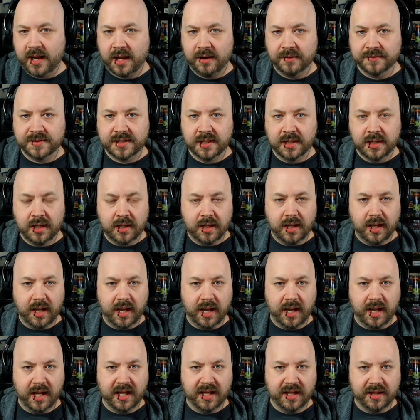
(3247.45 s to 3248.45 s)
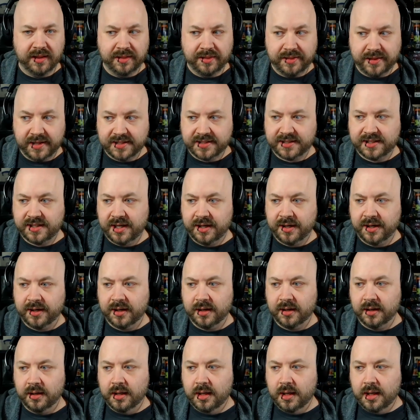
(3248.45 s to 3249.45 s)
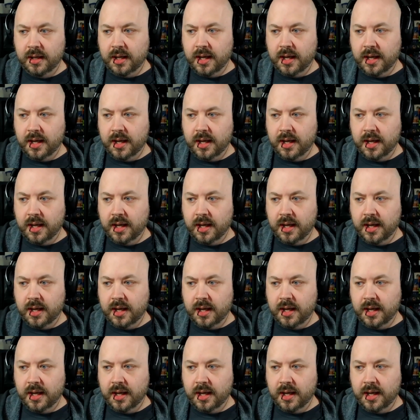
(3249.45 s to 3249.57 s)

out this year.